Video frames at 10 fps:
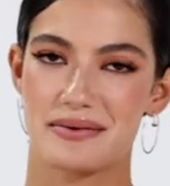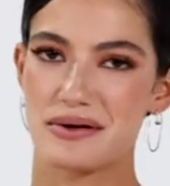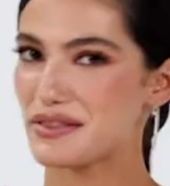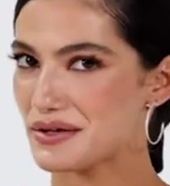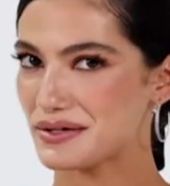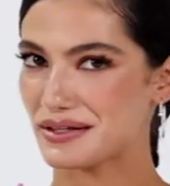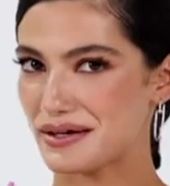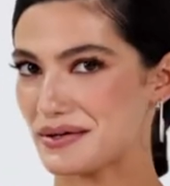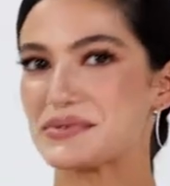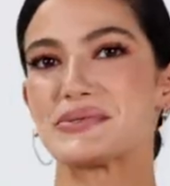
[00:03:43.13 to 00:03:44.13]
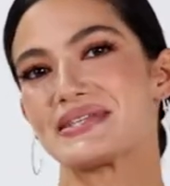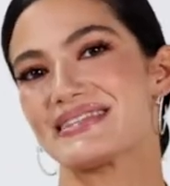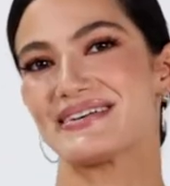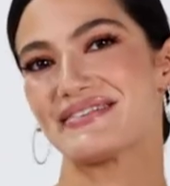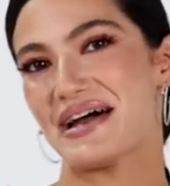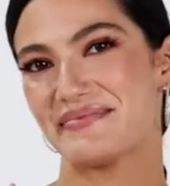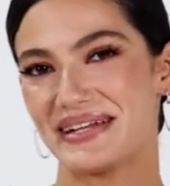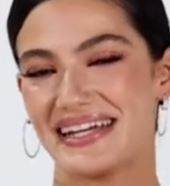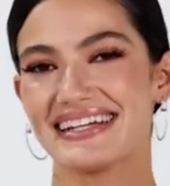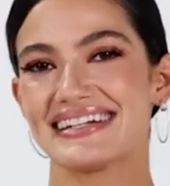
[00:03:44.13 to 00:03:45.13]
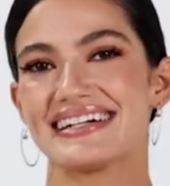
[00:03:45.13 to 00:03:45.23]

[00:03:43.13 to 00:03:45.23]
Well, there are a lot of cool stuff happening.